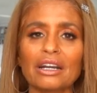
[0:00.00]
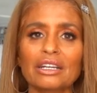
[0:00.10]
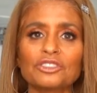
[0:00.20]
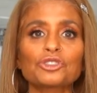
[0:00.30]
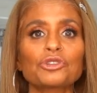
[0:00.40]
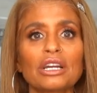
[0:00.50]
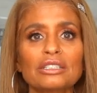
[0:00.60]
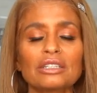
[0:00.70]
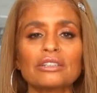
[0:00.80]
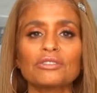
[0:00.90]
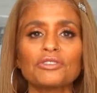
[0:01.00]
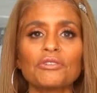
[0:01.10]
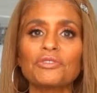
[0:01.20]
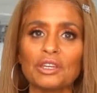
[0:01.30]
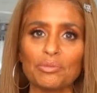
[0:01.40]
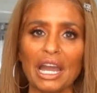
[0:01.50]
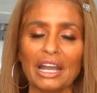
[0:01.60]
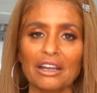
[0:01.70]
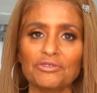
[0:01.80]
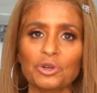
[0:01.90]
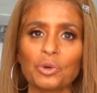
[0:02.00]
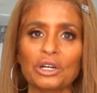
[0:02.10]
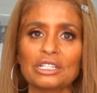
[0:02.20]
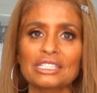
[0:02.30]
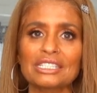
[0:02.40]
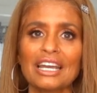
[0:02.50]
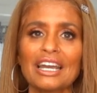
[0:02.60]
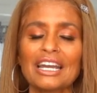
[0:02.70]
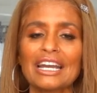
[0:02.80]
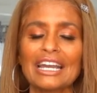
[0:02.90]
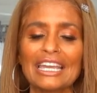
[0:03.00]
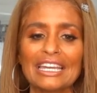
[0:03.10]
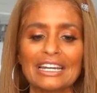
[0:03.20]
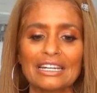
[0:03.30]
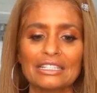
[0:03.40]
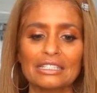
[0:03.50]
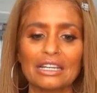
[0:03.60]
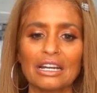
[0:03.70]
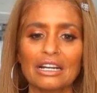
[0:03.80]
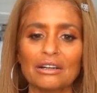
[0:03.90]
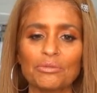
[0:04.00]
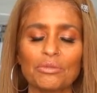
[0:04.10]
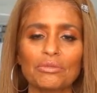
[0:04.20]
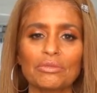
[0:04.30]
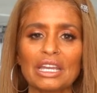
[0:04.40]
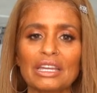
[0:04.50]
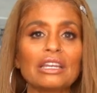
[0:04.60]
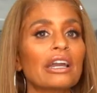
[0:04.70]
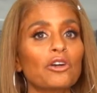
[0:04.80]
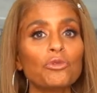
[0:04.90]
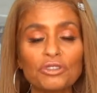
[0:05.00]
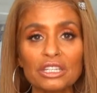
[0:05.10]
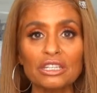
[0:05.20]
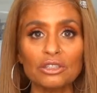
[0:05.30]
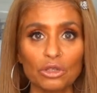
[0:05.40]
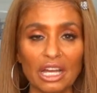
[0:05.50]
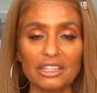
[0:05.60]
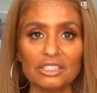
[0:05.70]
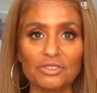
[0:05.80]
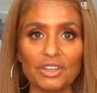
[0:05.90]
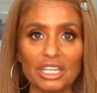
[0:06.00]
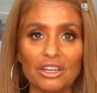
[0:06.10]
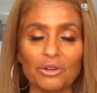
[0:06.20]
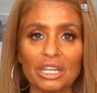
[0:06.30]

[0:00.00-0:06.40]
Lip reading: constructive feedback, of course, and I hopefully you'll like this video.